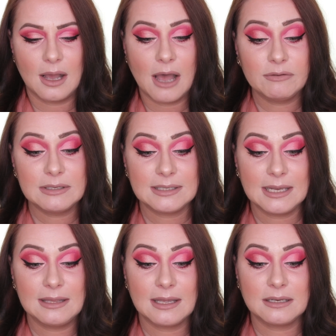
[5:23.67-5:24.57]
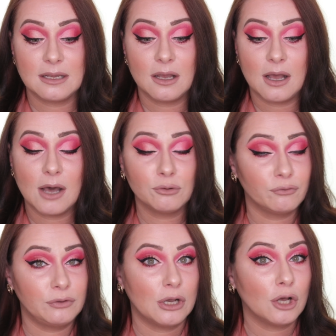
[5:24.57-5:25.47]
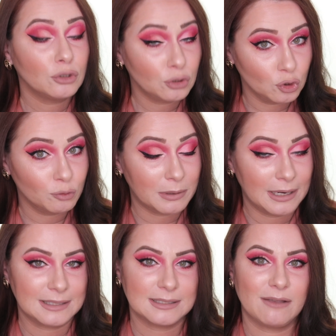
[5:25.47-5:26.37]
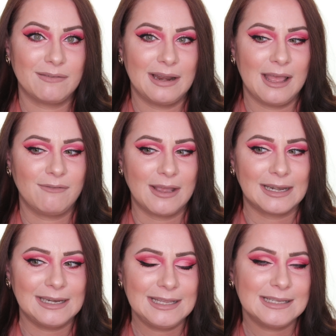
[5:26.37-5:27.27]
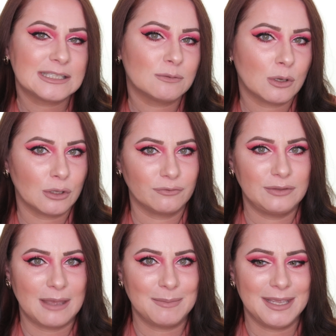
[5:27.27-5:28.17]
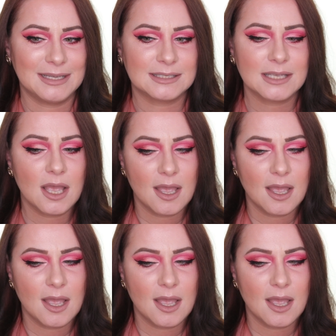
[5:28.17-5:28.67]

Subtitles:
I would say that out of the other two palettes I will have, at least one of them is